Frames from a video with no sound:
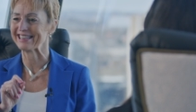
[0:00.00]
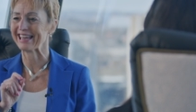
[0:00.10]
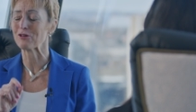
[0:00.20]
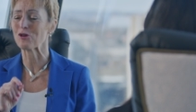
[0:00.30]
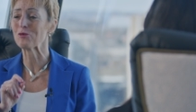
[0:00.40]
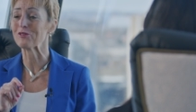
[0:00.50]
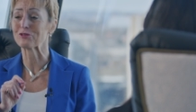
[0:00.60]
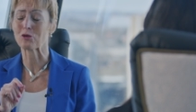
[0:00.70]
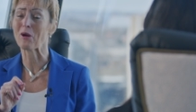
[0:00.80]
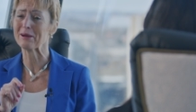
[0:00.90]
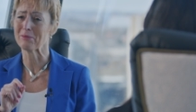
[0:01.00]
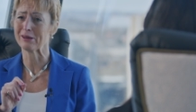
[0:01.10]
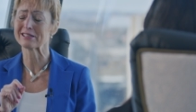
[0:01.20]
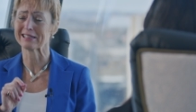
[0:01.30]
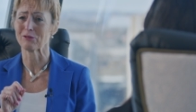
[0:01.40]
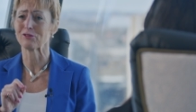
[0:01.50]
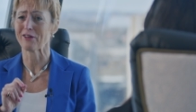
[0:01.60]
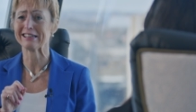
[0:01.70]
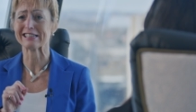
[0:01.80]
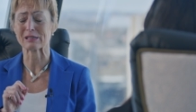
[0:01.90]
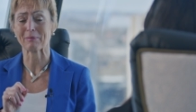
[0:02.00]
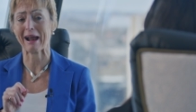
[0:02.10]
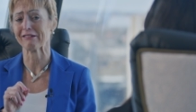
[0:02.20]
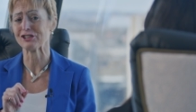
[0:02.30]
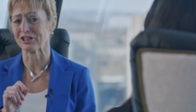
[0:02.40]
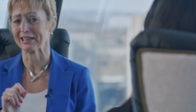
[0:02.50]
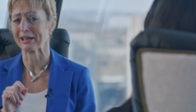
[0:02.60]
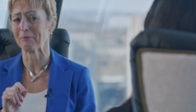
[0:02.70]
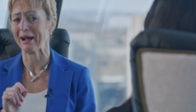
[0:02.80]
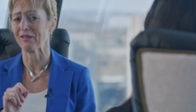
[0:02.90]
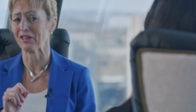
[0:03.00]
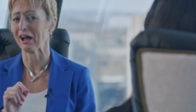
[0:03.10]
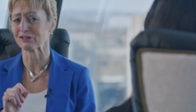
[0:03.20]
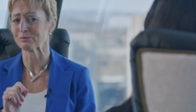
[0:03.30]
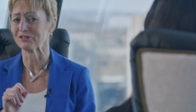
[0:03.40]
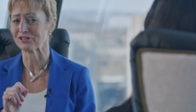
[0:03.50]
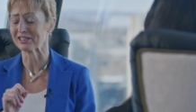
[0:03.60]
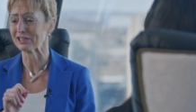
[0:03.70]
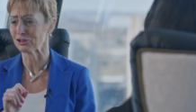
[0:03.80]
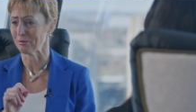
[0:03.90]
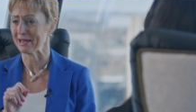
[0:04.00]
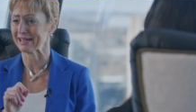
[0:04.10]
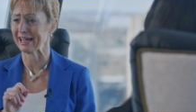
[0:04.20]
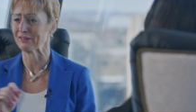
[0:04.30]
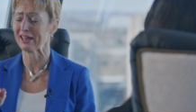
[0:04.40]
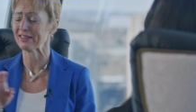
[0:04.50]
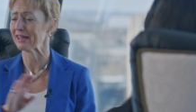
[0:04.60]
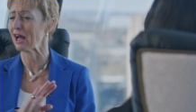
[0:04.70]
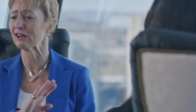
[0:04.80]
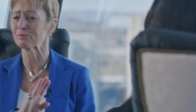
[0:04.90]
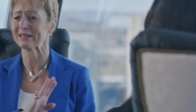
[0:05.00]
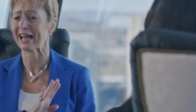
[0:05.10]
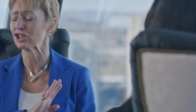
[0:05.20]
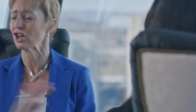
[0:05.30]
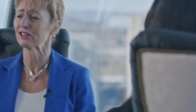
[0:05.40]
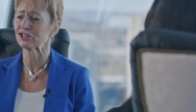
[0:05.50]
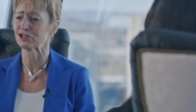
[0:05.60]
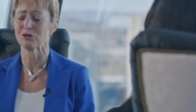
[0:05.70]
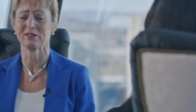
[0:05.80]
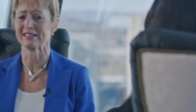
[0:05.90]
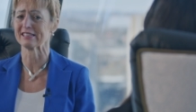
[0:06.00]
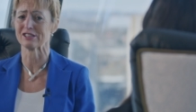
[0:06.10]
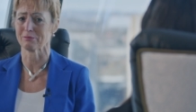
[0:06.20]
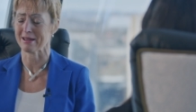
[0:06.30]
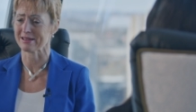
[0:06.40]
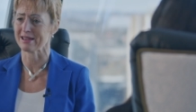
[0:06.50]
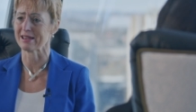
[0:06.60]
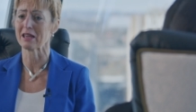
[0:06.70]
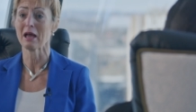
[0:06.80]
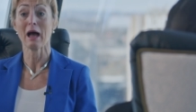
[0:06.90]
they all were quite mostly were very disparaging about their husband's decision making, that their husband had nothing to do with the decision making,